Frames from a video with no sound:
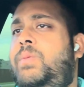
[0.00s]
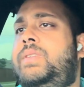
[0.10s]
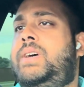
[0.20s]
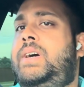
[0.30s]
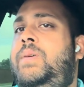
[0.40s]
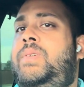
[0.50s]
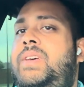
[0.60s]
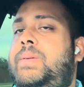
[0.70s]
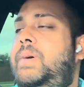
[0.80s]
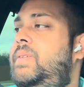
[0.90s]
one
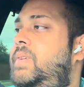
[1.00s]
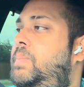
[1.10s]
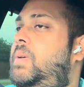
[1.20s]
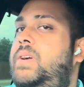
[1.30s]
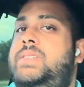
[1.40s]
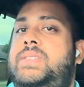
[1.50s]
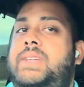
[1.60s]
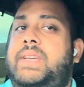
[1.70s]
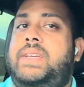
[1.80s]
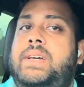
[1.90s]
of the benefit parts is
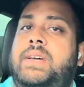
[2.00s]
like